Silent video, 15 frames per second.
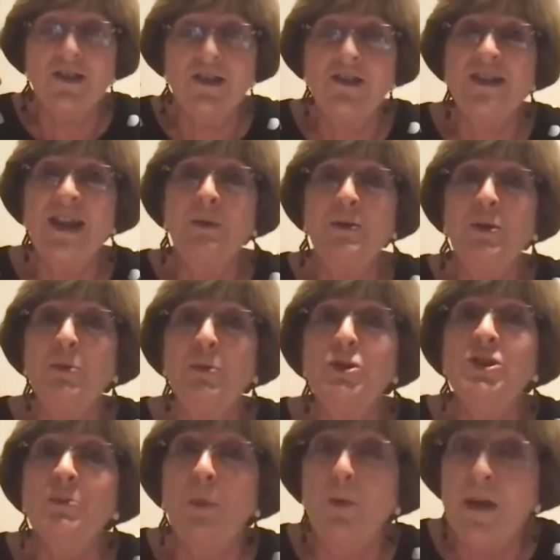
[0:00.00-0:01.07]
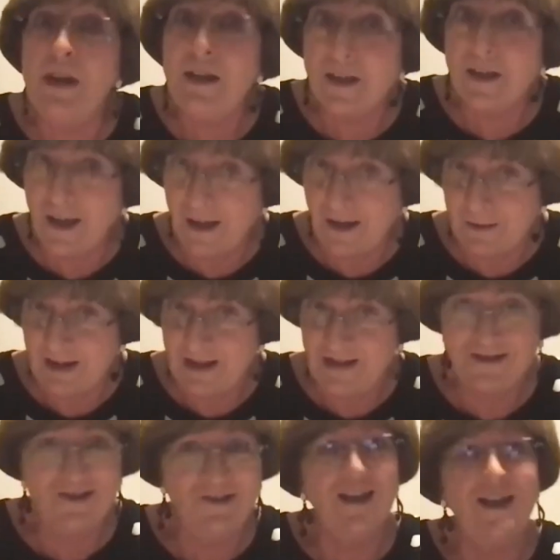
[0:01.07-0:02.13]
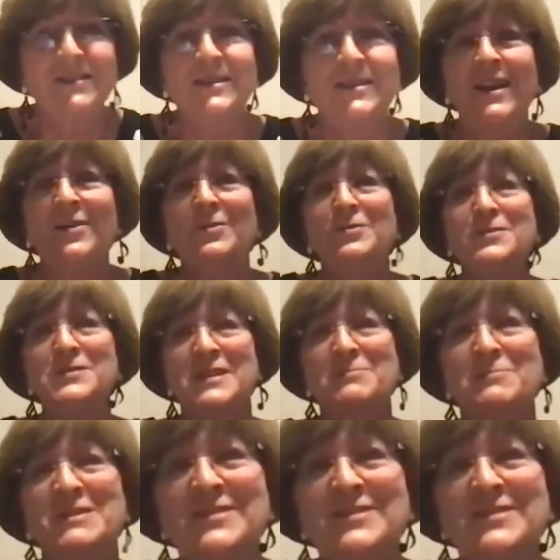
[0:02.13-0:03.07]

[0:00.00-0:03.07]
He's now at the Merchant Marine Academy. So that's how old some of